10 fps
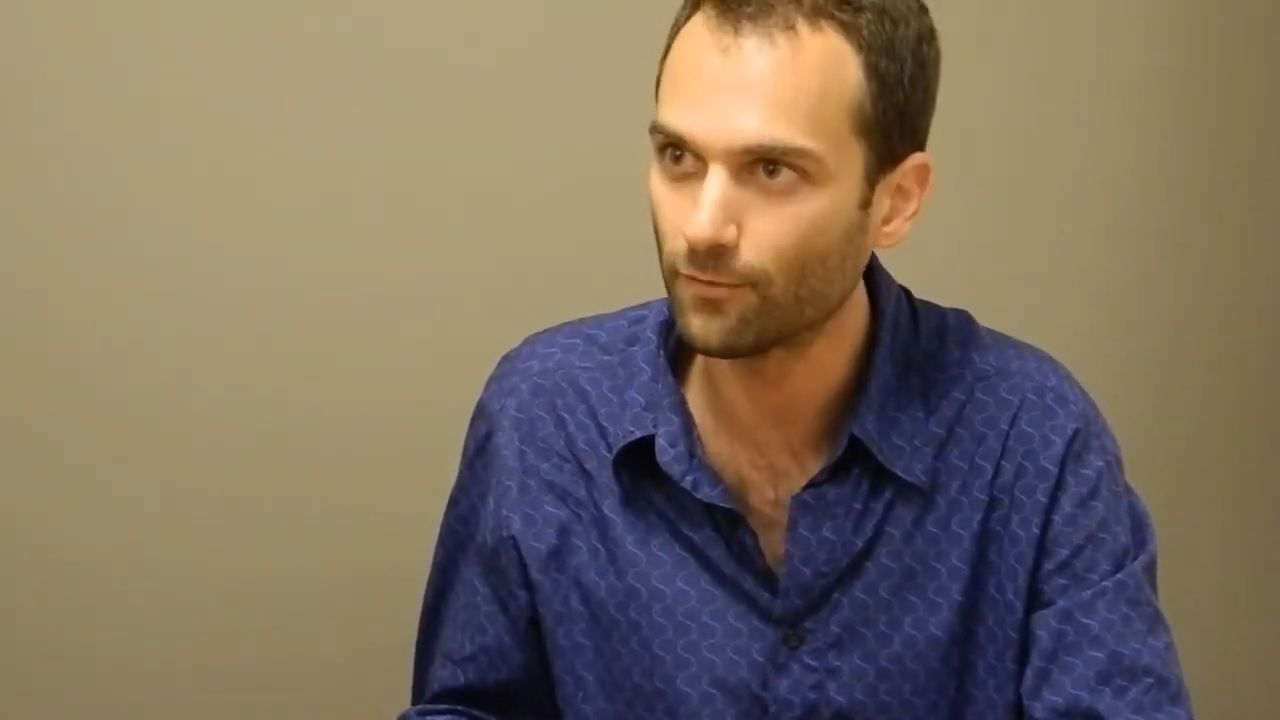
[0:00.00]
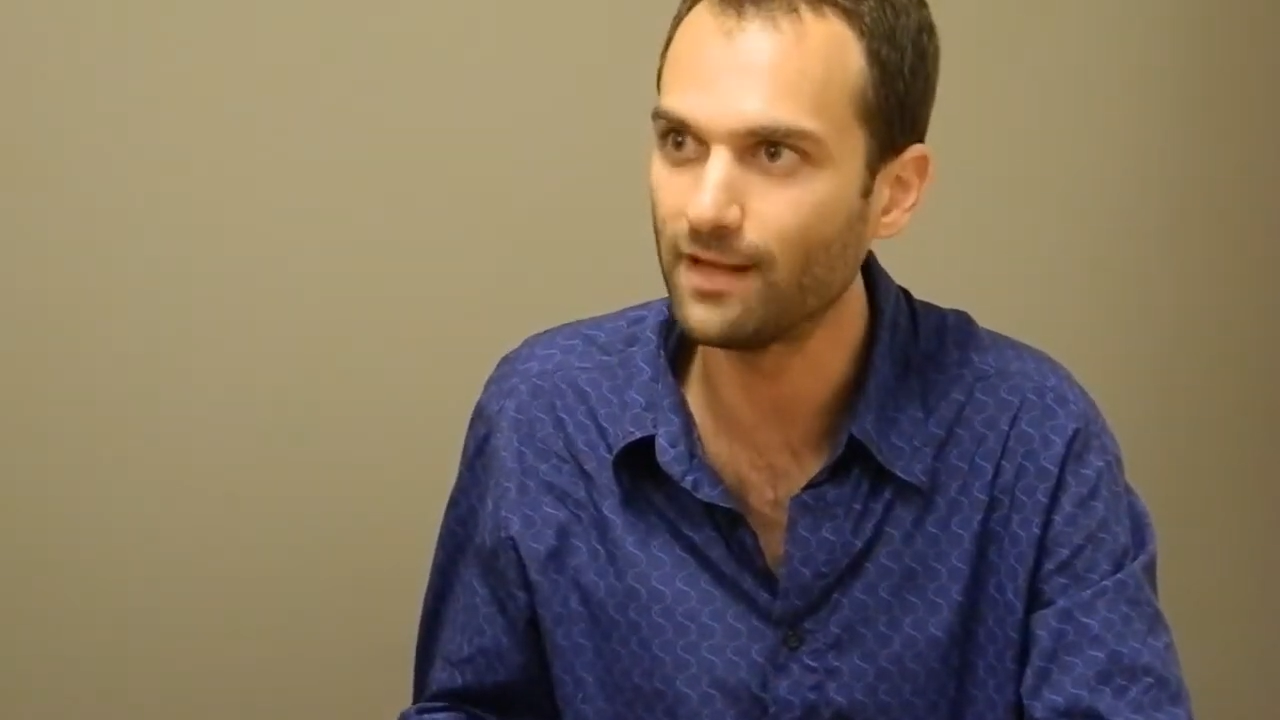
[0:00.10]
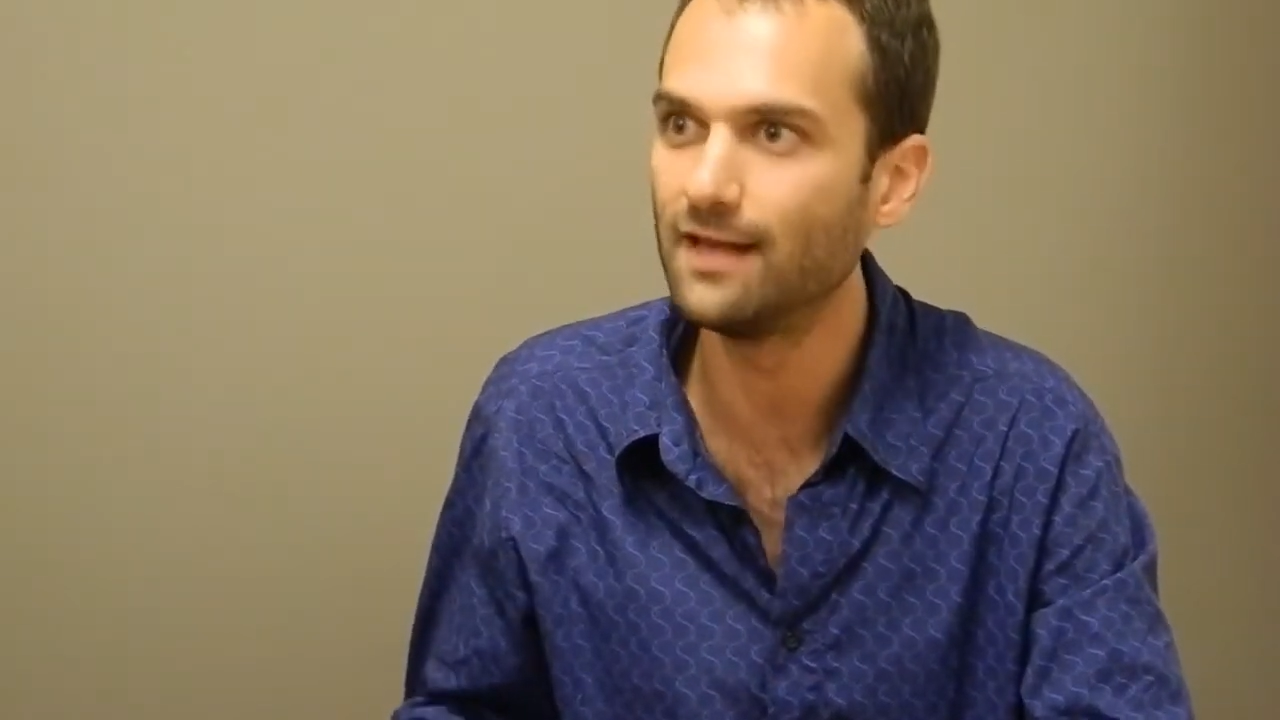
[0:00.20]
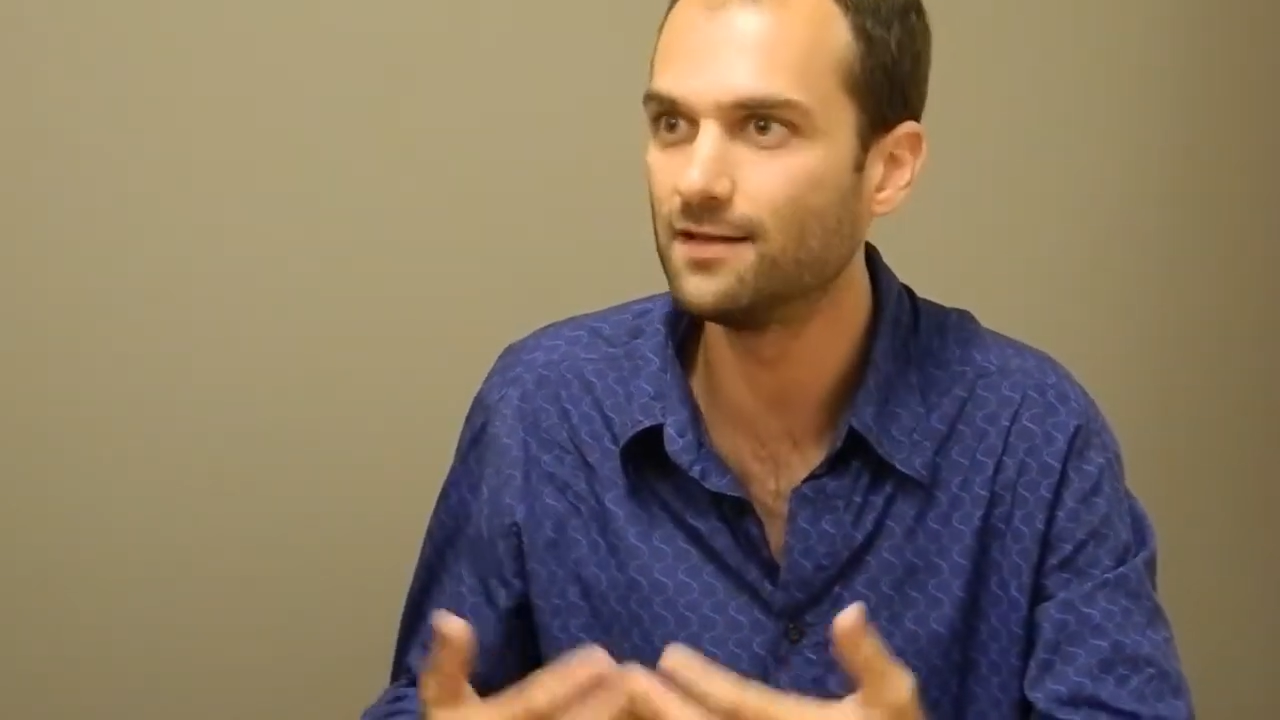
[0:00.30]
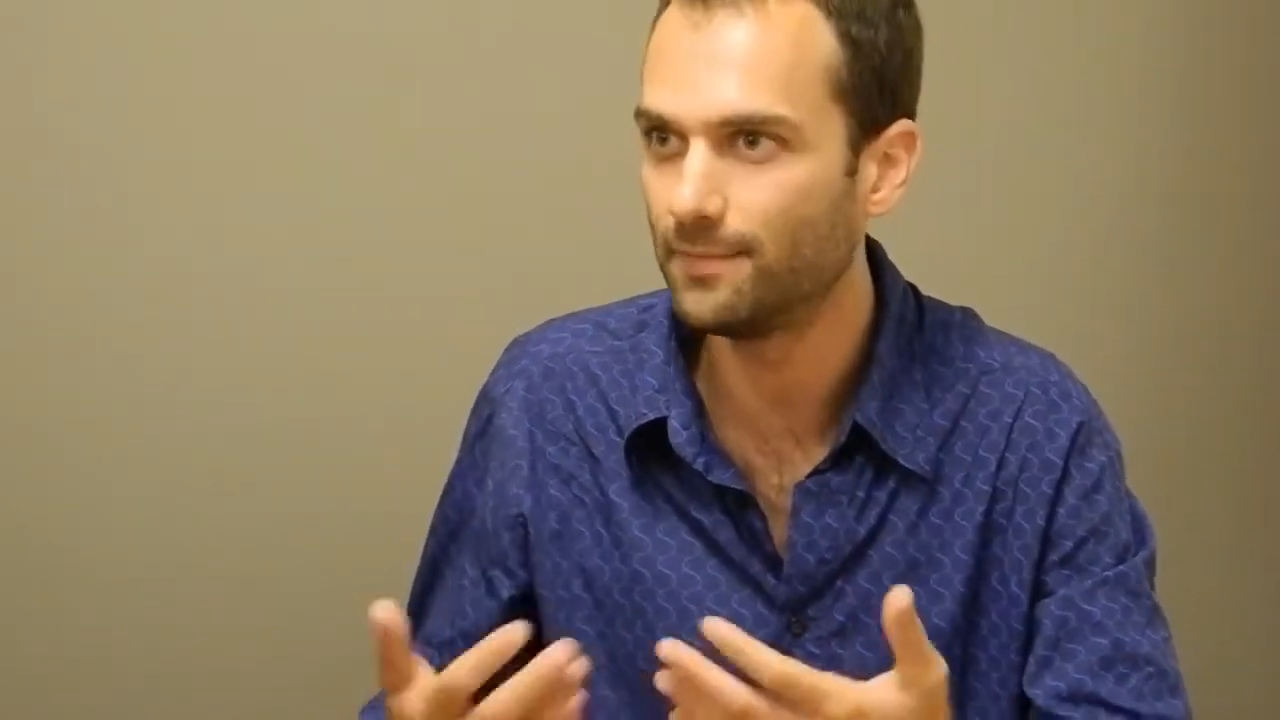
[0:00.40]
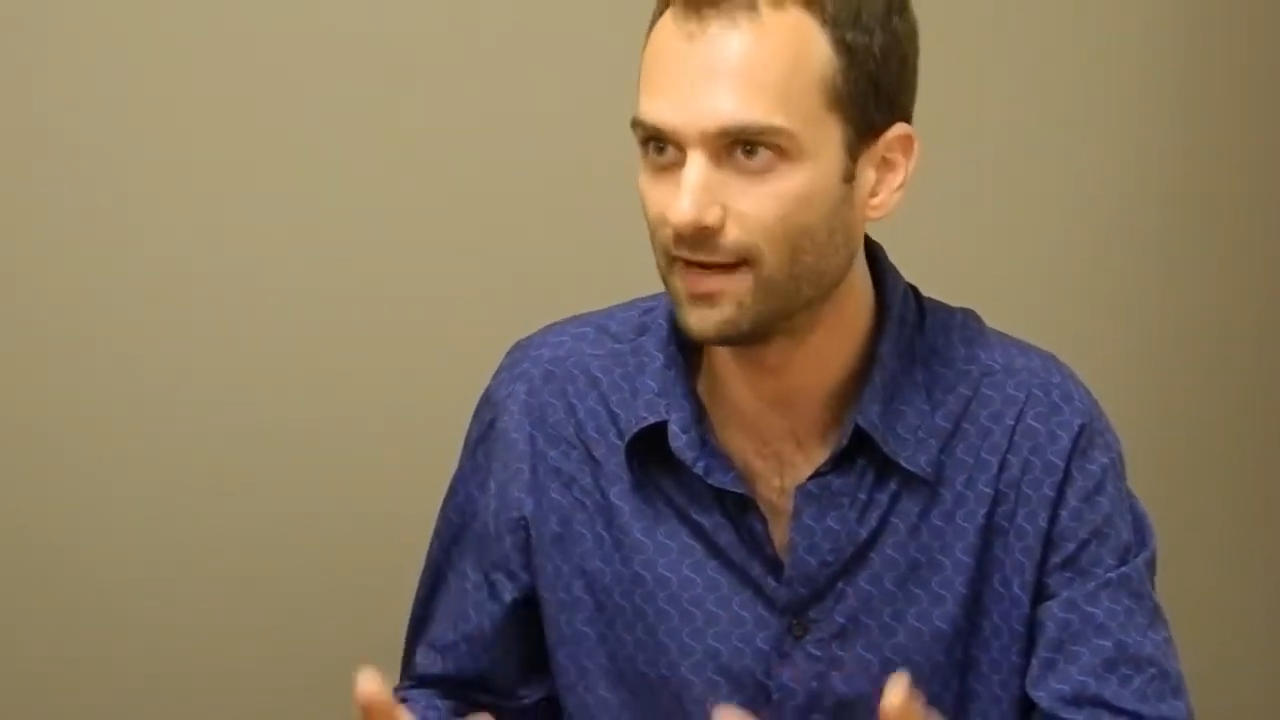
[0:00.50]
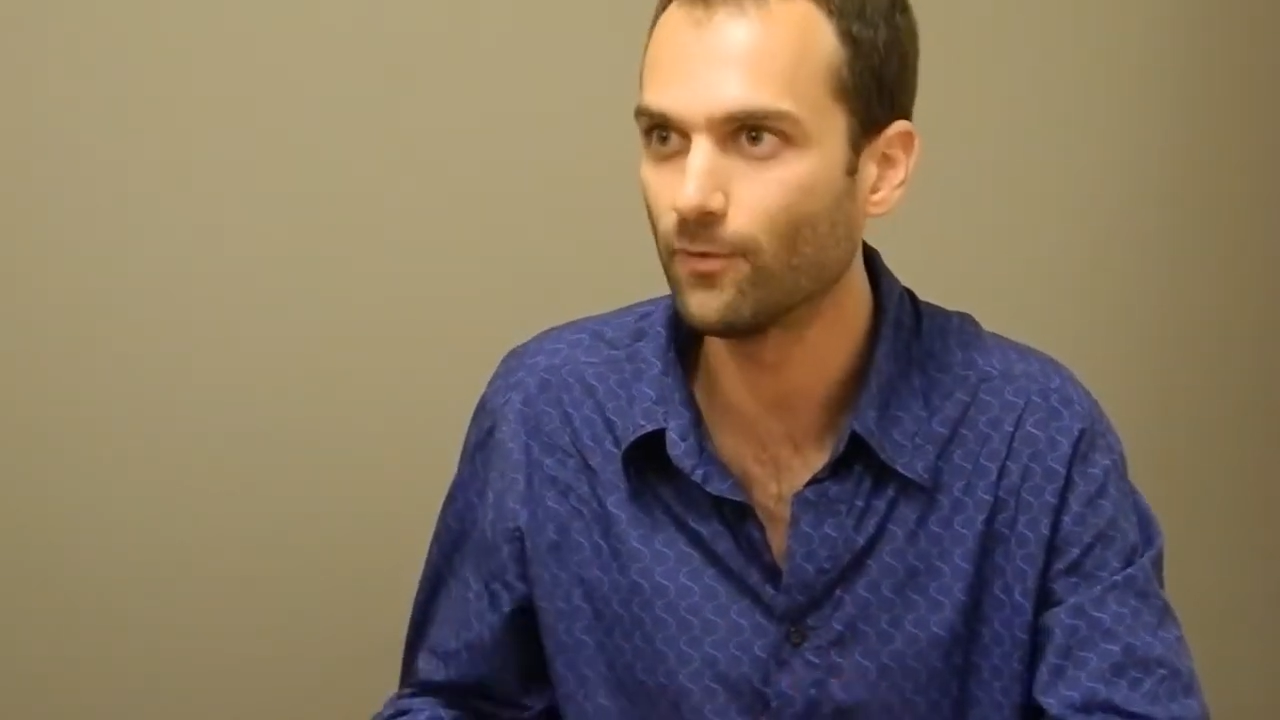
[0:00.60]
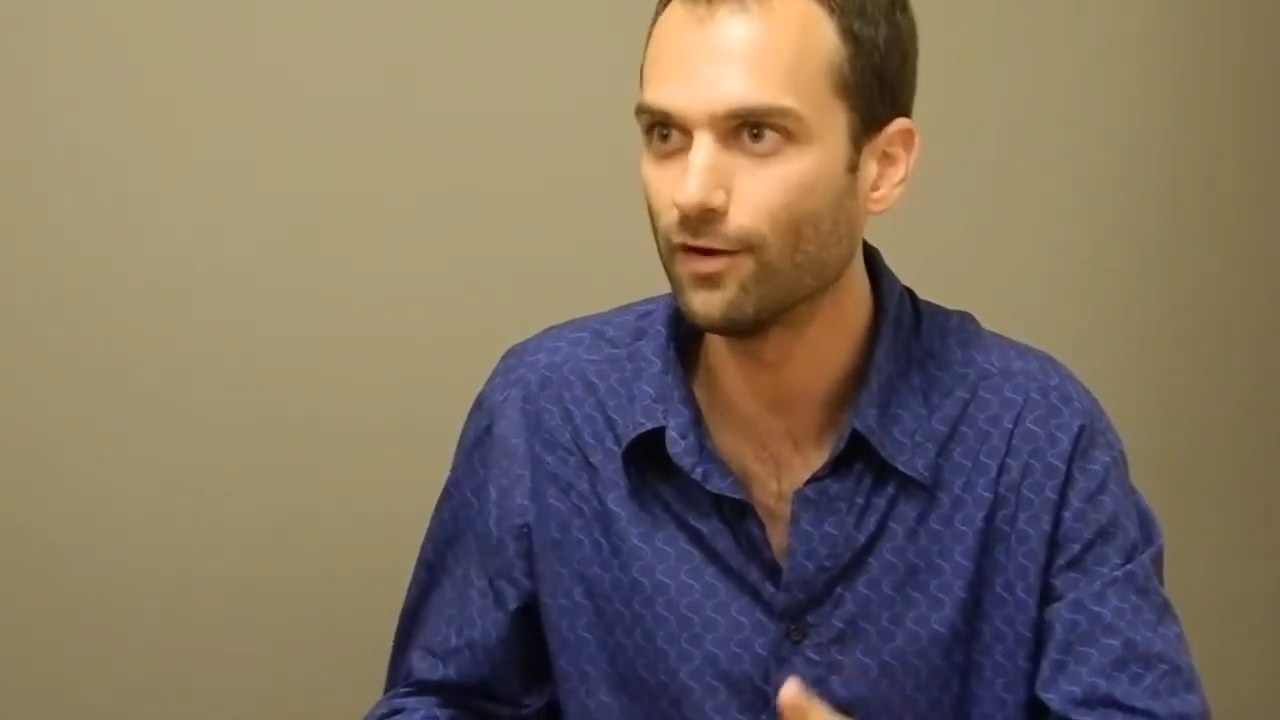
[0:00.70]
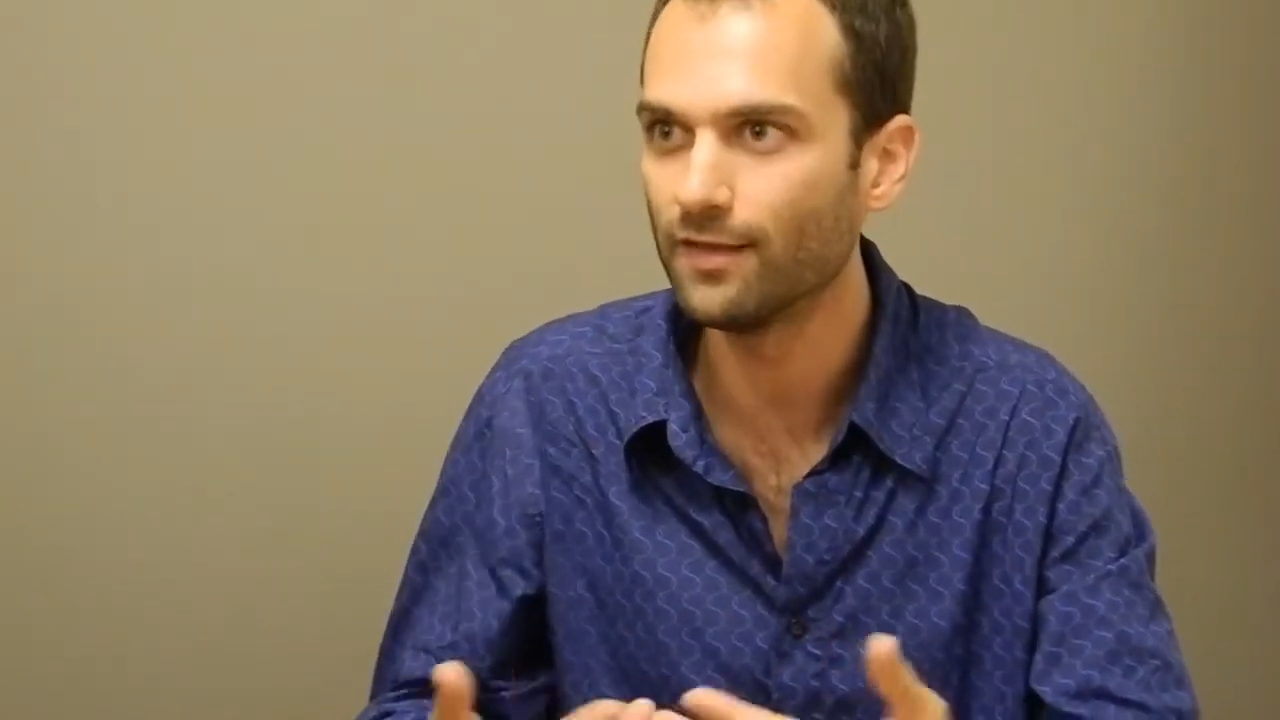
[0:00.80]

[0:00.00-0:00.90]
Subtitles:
we had independent wealth.